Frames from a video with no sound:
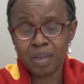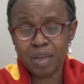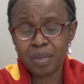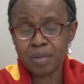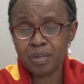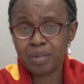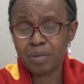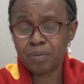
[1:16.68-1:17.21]

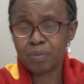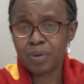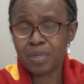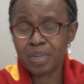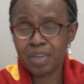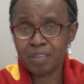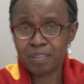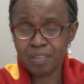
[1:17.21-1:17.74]
And
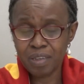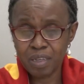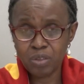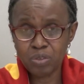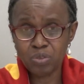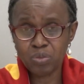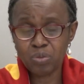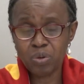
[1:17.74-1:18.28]
when I said
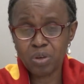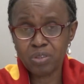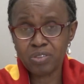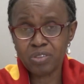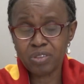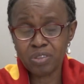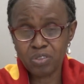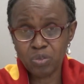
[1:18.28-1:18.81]
to us
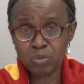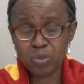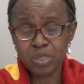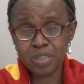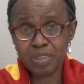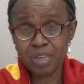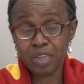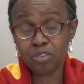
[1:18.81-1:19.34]
this
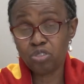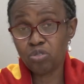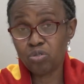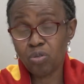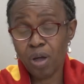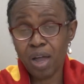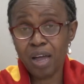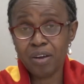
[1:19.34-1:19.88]
week that
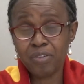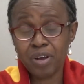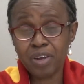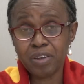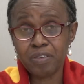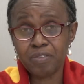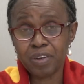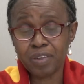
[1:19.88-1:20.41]
you are
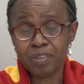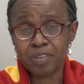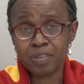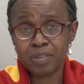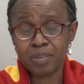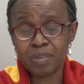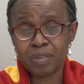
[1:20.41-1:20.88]
relevant,